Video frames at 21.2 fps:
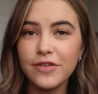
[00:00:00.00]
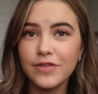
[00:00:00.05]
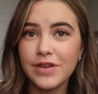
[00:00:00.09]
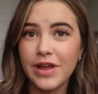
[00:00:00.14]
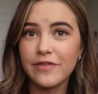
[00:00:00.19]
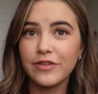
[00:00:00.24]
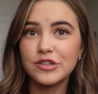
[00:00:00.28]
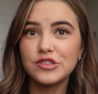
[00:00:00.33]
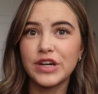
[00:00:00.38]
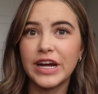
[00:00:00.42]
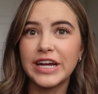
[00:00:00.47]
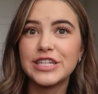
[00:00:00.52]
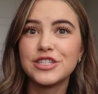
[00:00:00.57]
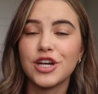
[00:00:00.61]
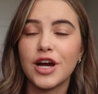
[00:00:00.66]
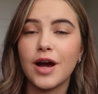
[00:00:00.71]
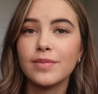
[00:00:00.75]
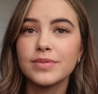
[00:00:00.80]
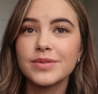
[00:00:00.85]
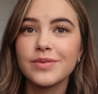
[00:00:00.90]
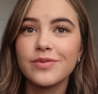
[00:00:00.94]
If you've never tried
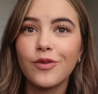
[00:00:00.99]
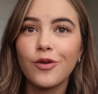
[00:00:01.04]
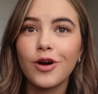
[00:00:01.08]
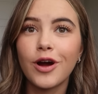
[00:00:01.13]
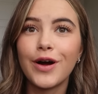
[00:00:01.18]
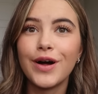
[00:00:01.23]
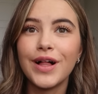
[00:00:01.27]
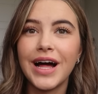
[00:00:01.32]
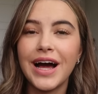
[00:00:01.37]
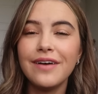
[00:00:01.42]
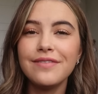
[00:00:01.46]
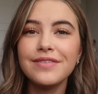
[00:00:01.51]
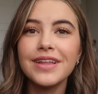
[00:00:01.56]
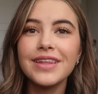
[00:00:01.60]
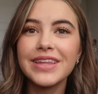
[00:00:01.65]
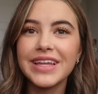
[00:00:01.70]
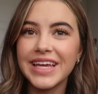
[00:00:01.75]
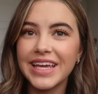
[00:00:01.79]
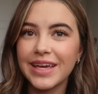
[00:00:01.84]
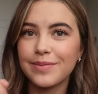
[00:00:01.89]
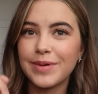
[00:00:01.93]
Chomps before, I'll have a
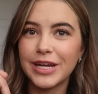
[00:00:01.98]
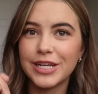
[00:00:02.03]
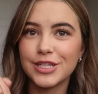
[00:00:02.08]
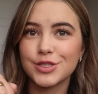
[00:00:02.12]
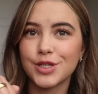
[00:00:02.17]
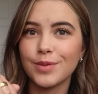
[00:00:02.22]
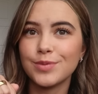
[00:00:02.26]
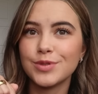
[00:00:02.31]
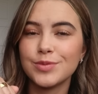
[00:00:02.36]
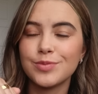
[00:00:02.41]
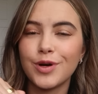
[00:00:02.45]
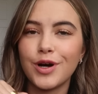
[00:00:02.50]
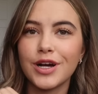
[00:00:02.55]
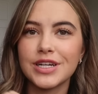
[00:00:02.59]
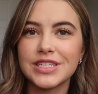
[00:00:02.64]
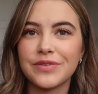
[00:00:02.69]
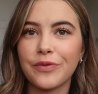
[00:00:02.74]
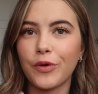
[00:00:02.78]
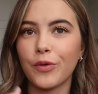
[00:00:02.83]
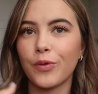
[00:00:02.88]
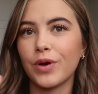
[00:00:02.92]
link in my description
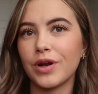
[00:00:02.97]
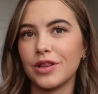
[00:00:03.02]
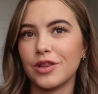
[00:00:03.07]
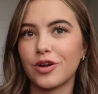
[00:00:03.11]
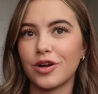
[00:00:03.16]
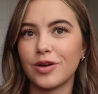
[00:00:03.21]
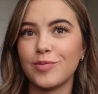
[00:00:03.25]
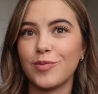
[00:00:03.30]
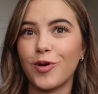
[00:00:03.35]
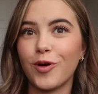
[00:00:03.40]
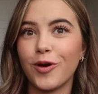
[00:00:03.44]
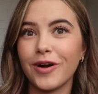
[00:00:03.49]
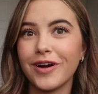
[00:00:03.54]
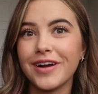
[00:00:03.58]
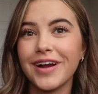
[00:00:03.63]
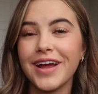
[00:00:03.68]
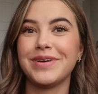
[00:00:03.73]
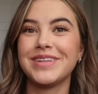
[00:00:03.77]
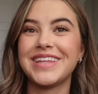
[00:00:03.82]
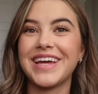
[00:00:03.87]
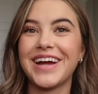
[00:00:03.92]
box if you wanna learn
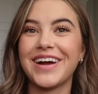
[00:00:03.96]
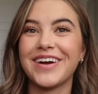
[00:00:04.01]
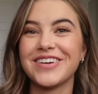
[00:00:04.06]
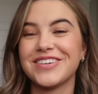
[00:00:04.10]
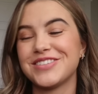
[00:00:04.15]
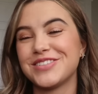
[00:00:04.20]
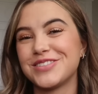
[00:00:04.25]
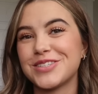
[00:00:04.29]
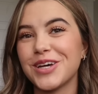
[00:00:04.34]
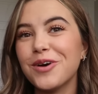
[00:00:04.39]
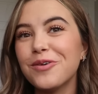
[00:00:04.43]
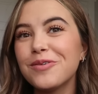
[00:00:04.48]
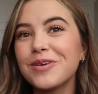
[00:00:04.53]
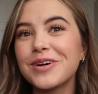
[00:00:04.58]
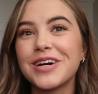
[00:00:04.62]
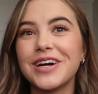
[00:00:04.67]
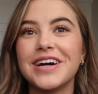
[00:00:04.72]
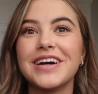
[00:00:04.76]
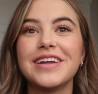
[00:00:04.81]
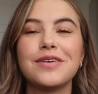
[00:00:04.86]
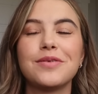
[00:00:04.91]
more, but they are so
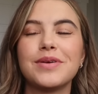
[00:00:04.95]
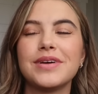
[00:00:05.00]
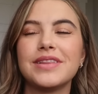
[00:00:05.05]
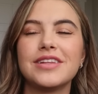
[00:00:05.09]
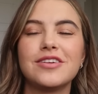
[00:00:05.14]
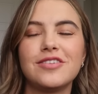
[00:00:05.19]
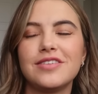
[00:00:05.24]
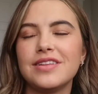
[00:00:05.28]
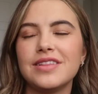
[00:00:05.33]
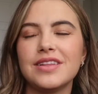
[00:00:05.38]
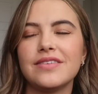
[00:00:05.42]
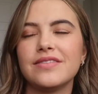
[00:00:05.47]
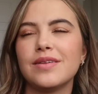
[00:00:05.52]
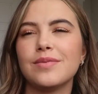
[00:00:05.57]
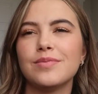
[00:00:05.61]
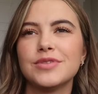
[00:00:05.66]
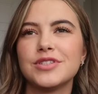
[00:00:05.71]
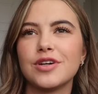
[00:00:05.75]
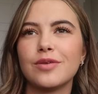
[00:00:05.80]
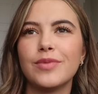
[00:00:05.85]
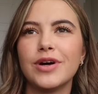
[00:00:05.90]
good. We literally love
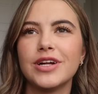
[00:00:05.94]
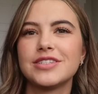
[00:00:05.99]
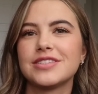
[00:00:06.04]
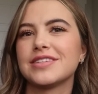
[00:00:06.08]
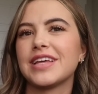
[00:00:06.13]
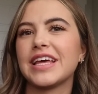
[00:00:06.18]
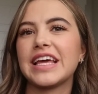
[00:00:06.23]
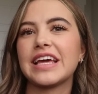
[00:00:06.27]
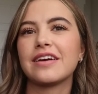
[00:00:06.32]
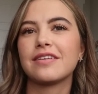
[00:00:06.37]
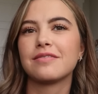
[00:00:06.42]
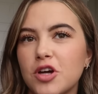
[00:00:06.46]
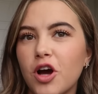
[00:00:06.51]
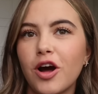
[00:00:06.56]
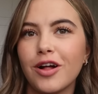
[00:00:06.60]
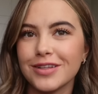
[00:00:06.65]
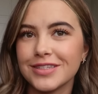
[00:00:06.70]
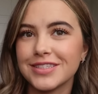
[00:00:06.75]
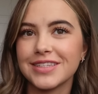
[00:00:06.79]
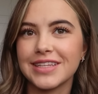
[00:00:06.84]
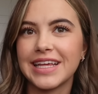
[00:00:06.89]
them so much, like
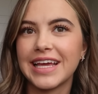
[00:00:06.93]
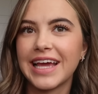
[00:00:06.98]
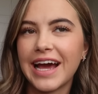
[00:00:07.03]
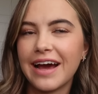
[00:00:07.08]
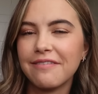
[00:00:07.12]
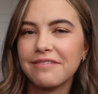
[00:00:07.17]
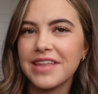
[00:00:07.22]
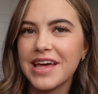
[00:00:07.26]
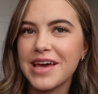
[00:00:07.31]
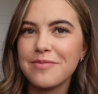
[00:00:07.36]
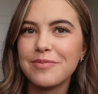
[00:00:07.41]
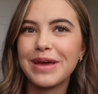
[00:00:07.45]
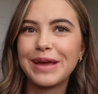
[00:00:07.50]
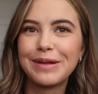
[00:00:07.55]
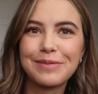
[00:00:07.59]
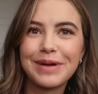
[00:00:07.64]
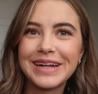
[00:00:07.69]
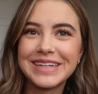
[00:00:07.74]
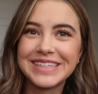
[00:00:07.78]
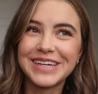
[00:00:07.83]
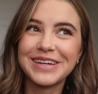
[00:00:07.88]
constantly have them.
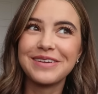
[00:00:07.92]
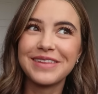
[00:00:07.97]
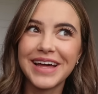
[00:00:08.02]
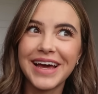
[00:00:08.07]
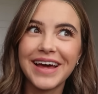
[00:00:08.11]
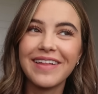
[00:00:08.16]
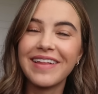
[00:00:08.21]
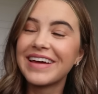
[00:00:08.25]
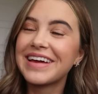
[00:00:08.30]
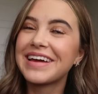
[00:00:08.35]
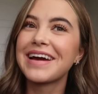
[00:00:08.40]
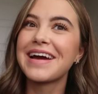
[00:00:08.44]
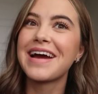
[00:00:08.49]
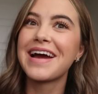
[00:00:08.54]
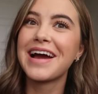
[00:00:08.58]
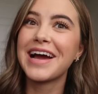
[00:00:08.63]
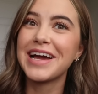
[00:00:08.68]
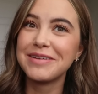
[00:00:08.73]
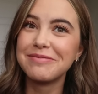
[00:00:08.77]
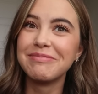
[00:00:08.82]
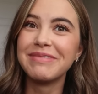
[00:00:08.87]
And when I tell you that, like
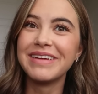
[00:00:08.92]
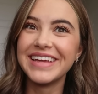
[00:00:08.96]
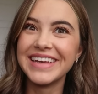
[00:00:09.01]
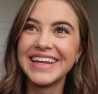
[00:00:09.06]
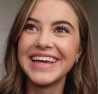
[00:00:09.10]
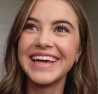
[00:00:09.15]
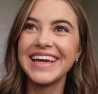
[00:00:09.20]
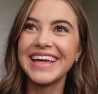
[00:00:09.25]
I mean